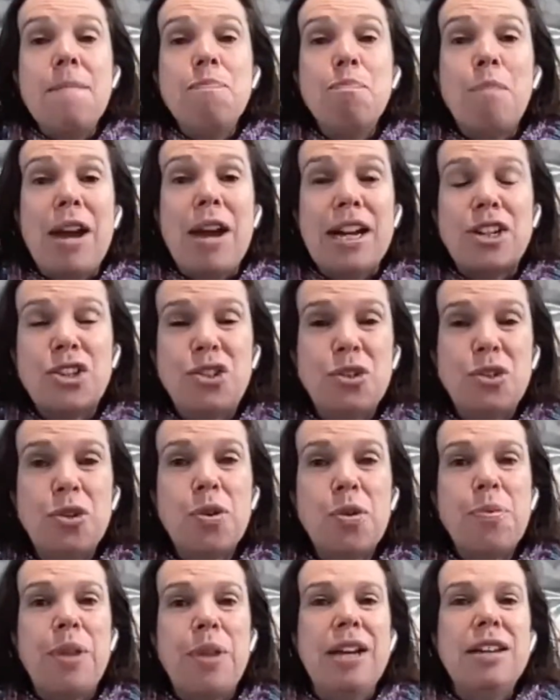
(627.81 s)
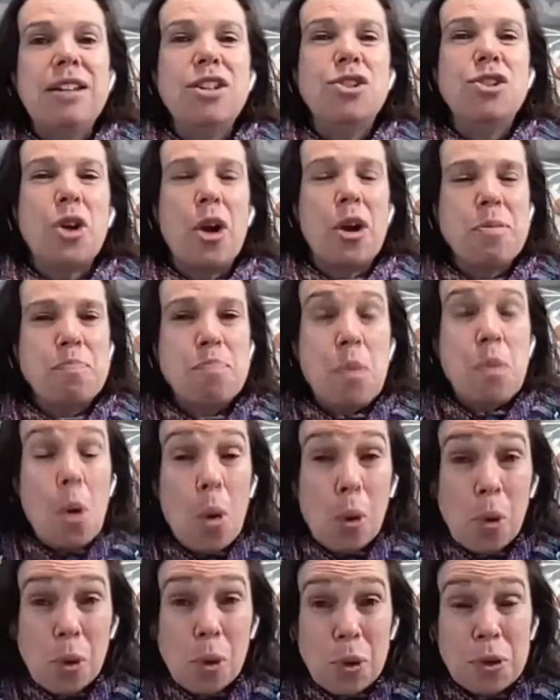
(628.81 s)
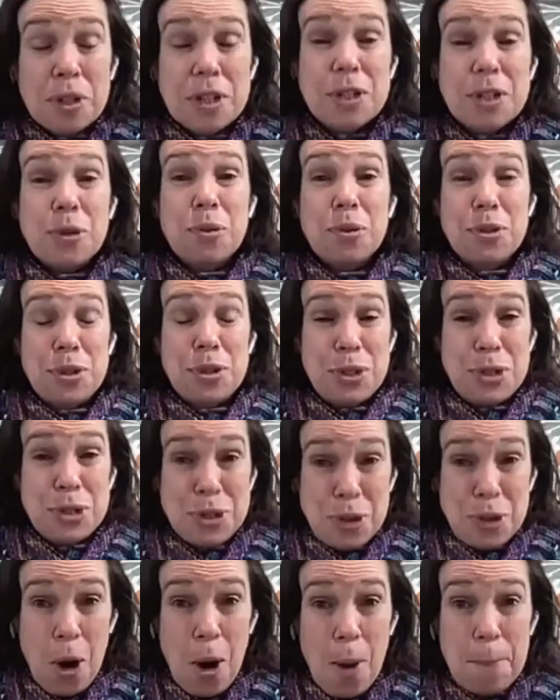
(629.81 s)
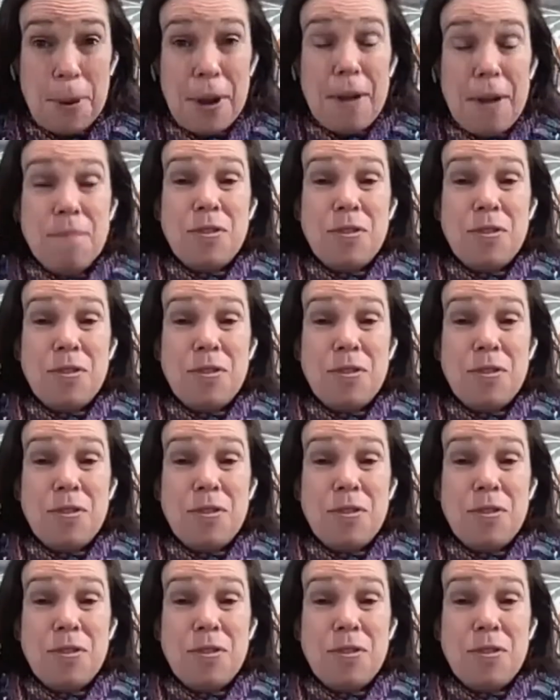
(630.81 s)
Make sure that you don't pause or stop,